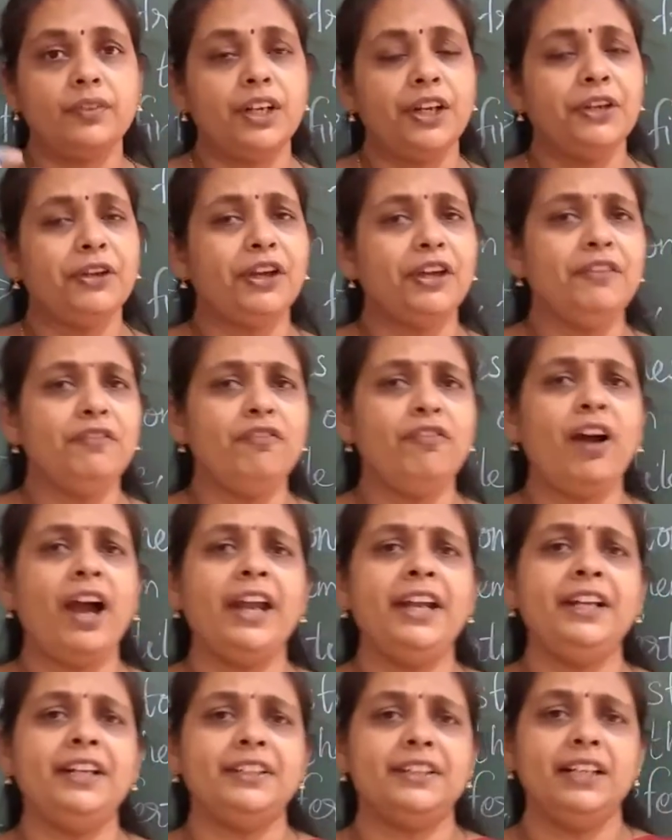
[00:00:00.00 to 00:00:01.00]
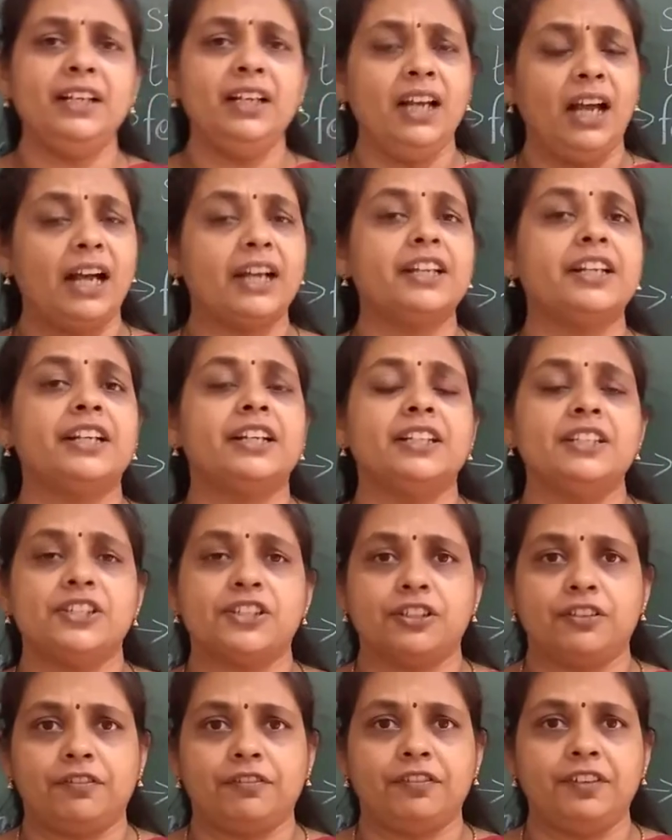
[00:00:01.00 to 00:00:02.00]
you can find the
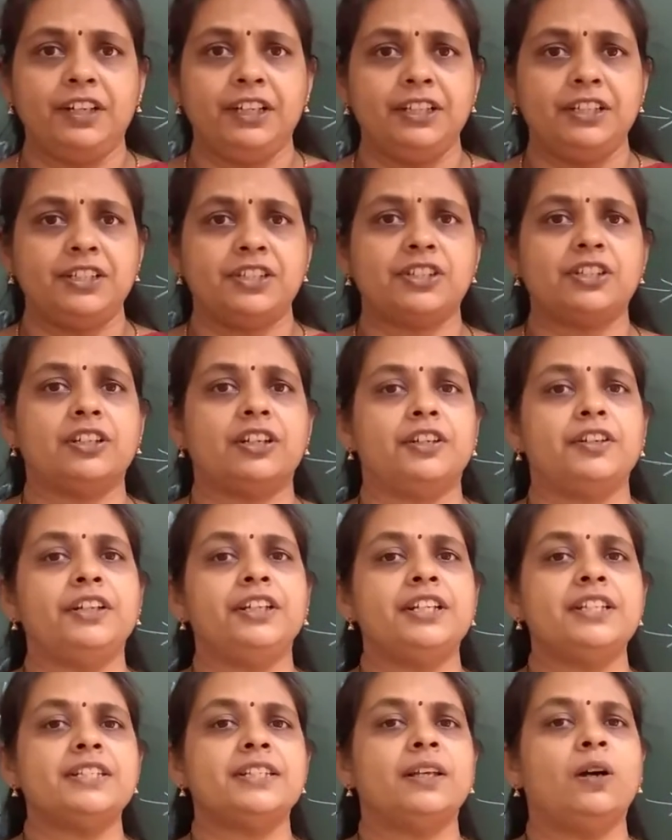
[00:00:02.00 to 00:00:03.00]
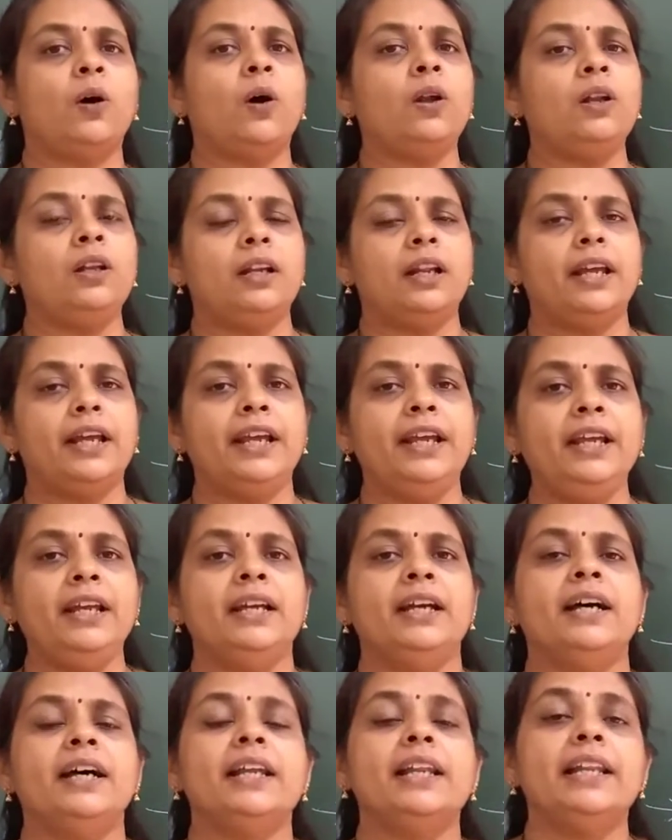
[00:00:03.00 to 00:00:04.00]
agriculture field children. It is all
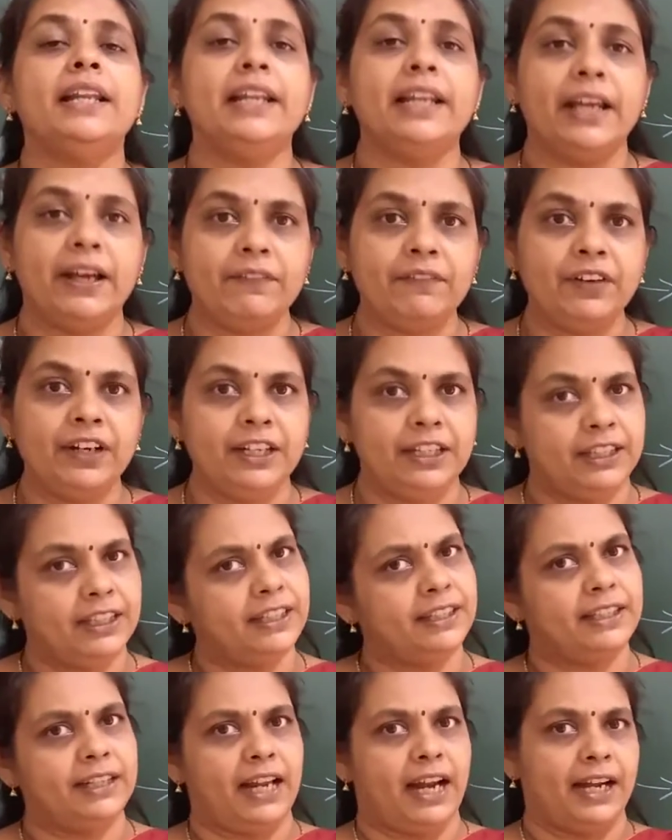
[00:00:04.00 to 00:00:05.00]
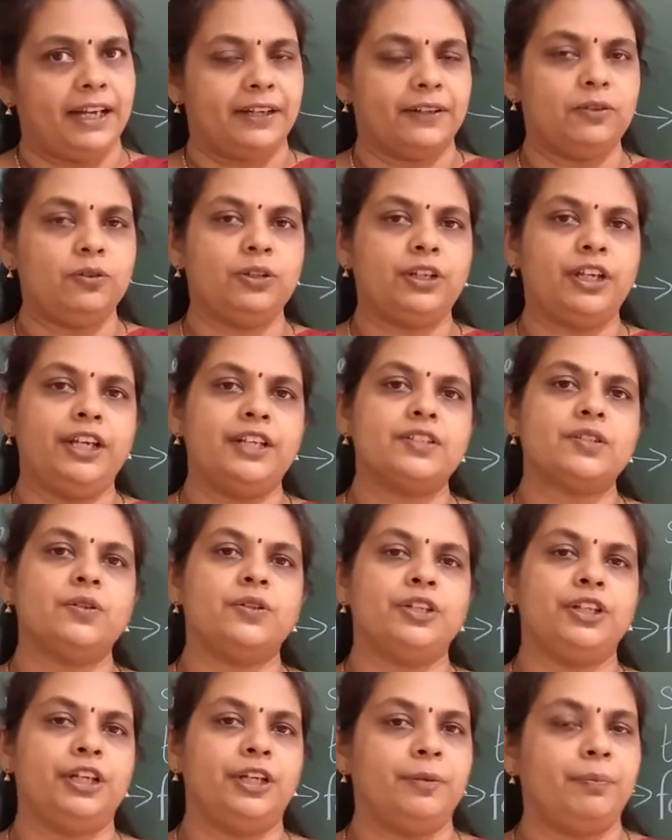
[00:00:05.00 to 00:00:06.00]
a leveled land, okay.
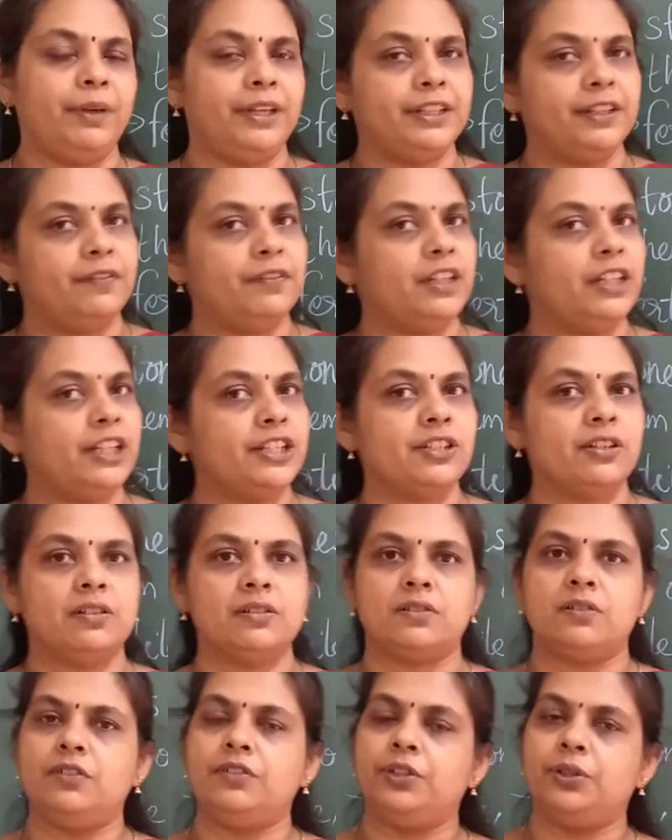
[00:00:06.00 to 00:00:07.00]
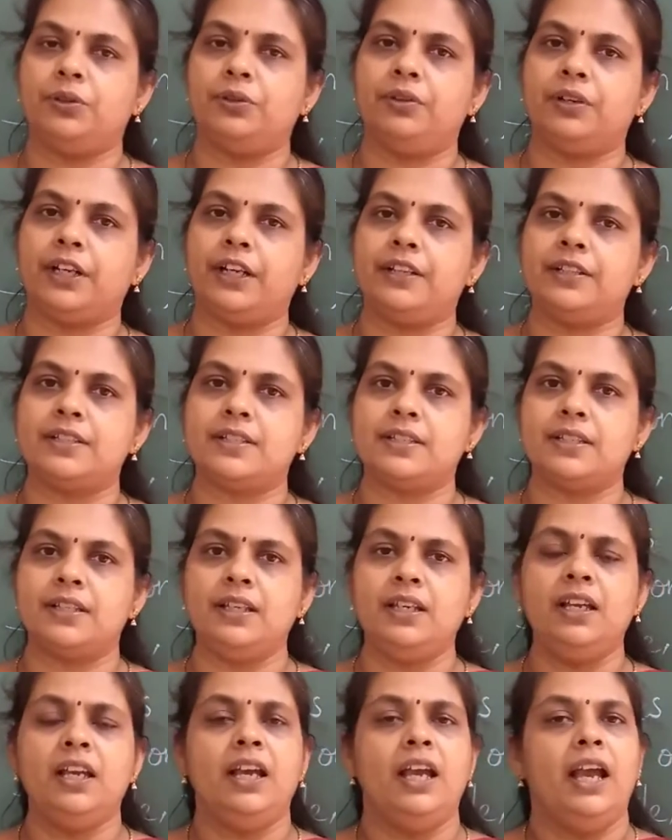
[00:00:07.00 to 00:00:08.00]
So nearby the village also you can
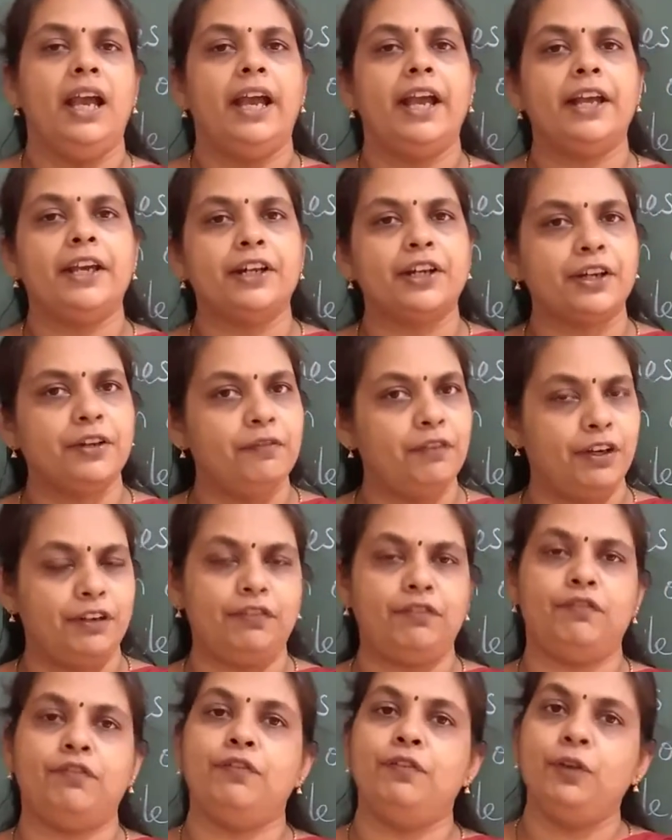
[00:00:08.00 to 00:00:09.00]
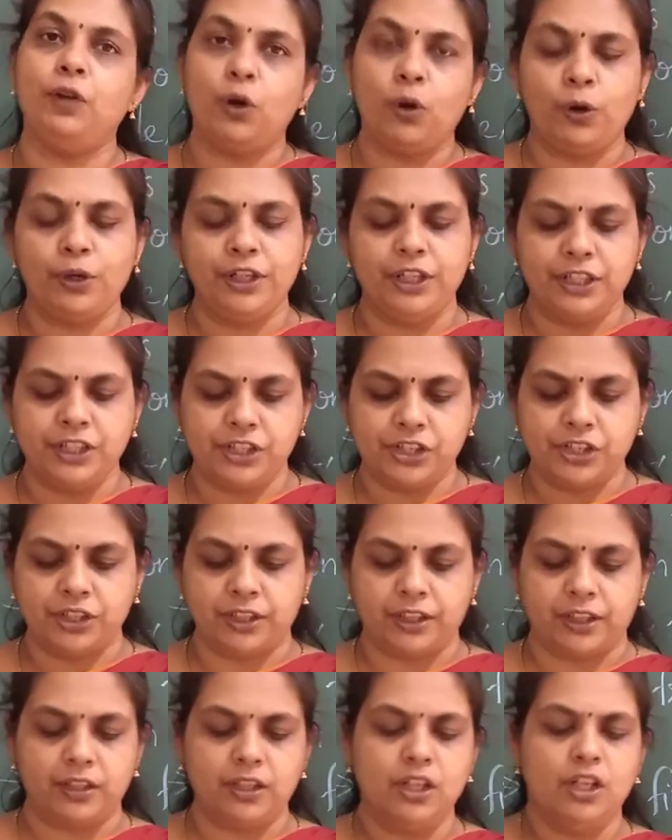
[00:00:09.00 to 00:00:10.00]
see a river flowing
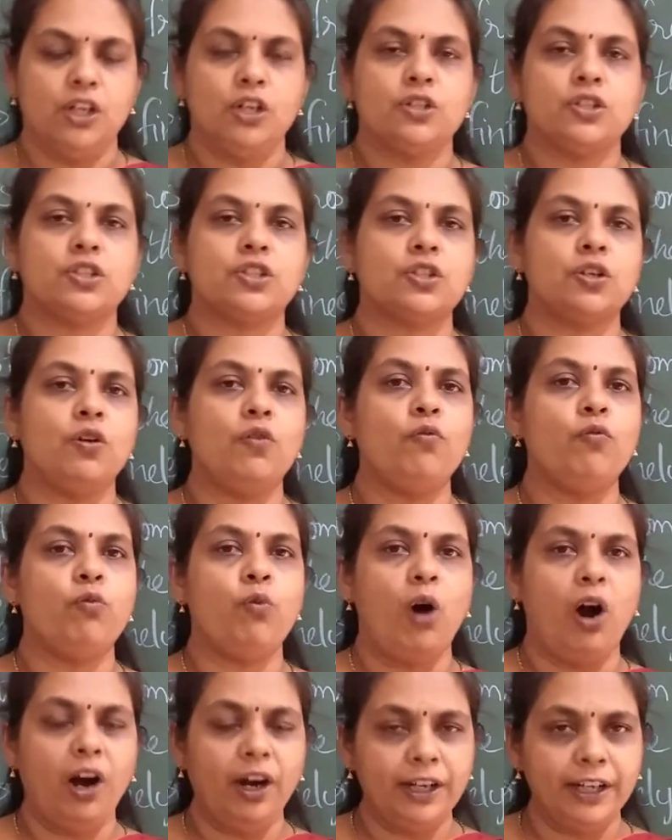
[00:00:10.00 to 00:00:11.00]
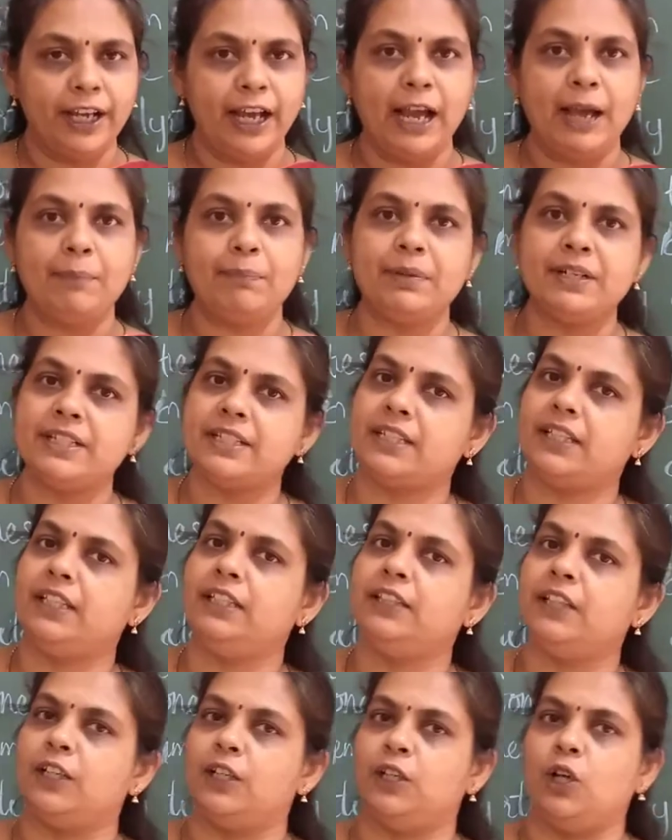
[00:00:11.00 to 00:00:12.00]
children. So what happens
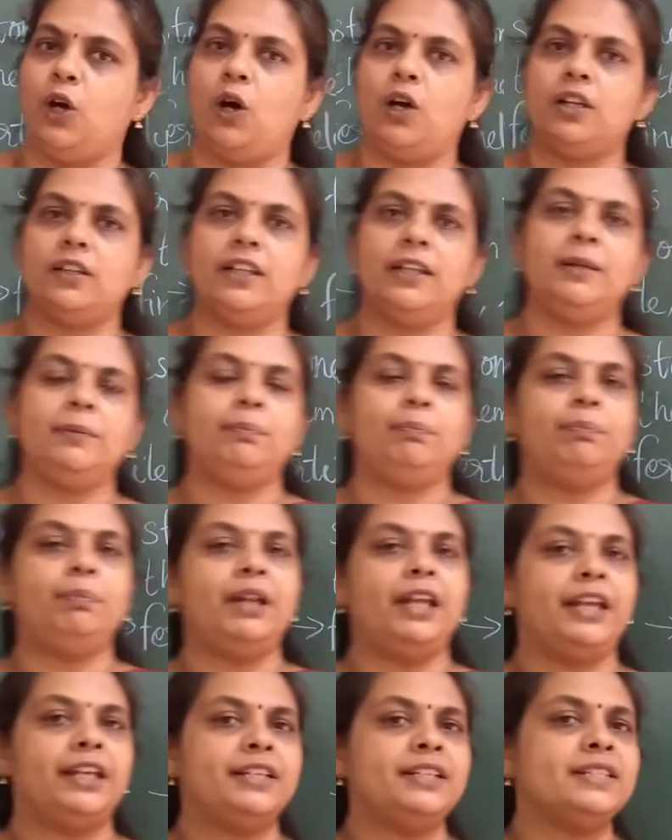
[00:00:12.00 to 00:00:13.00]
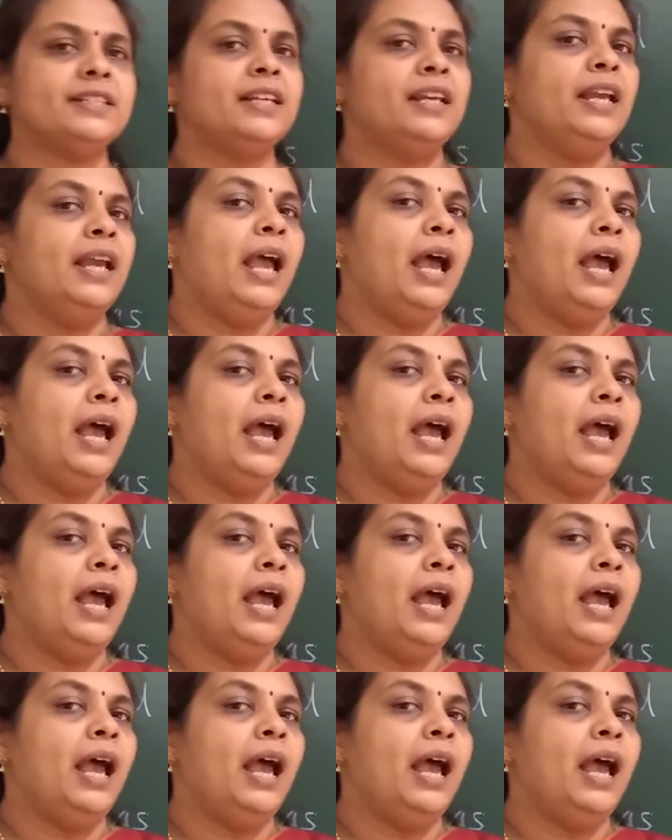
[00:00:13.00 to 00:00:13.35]
in the northern plains,